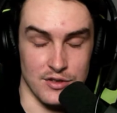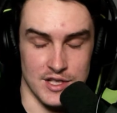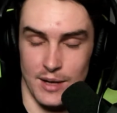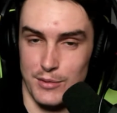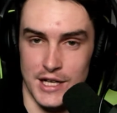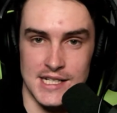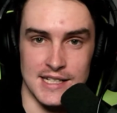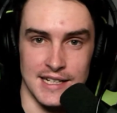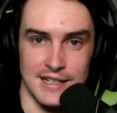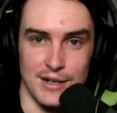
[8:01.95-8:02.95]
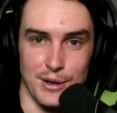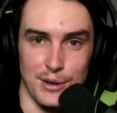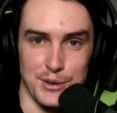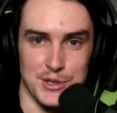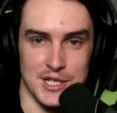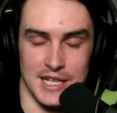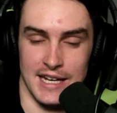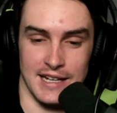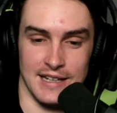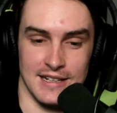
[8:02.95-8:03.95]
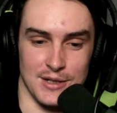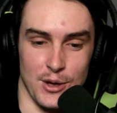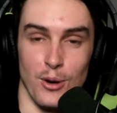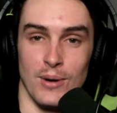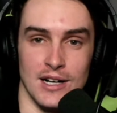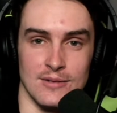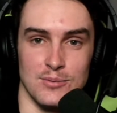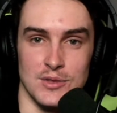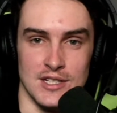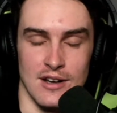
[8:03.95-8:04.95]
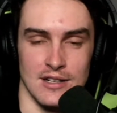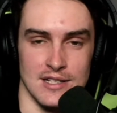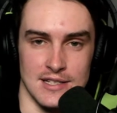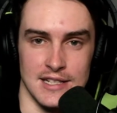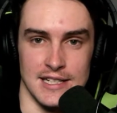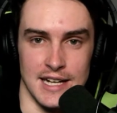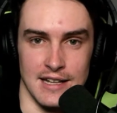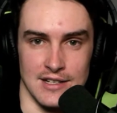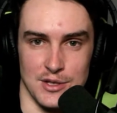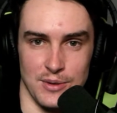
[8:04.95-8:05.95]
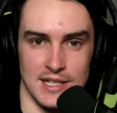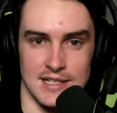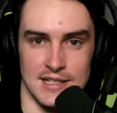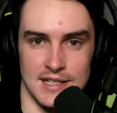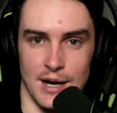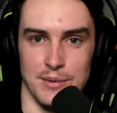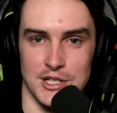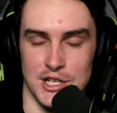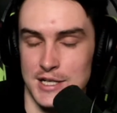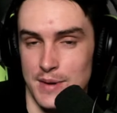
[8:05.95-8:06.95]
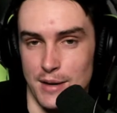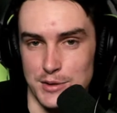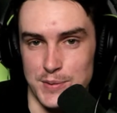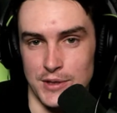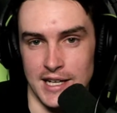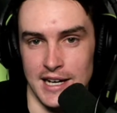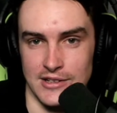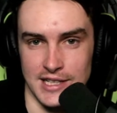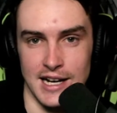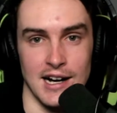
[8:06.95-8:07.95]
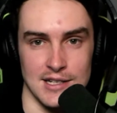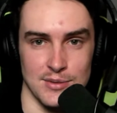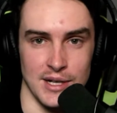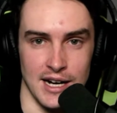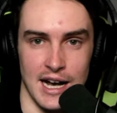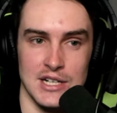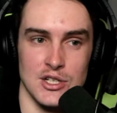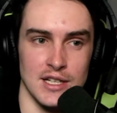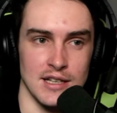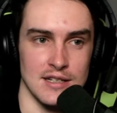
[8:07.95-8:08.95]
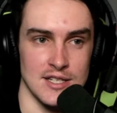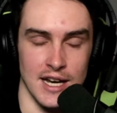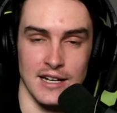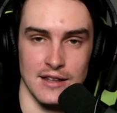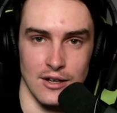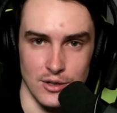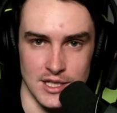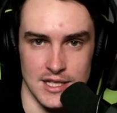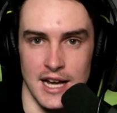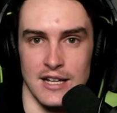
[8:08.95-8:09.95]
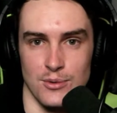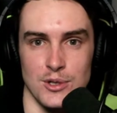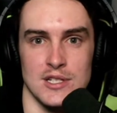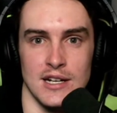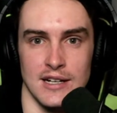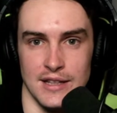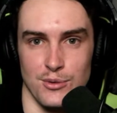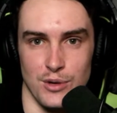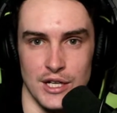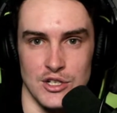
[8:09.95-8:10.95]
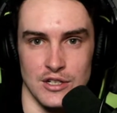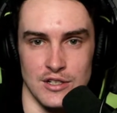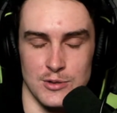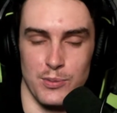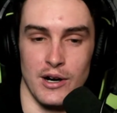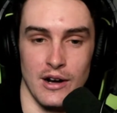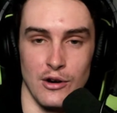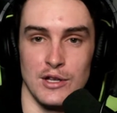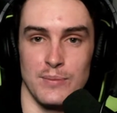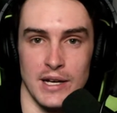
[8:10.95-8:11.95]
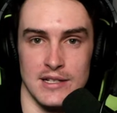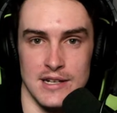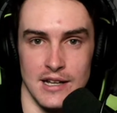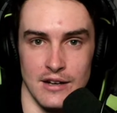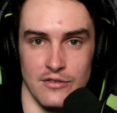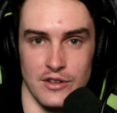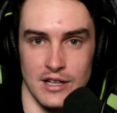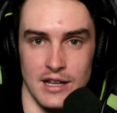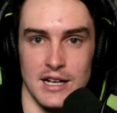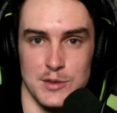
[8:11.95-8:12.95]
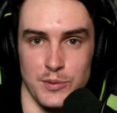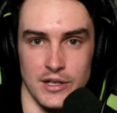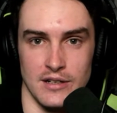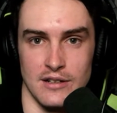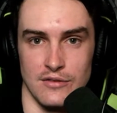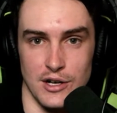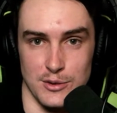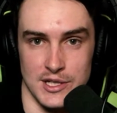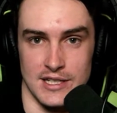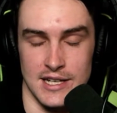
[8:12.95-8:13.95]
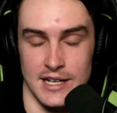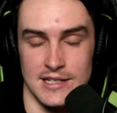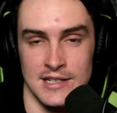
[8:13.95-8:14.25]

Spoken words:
some reason in OCE, like, no one decides to stick together. So as Yummy Cheeseman was pointing out on the cast, we are actually the second longest standing roster in the region, despite only being together for the last split of RLCSX.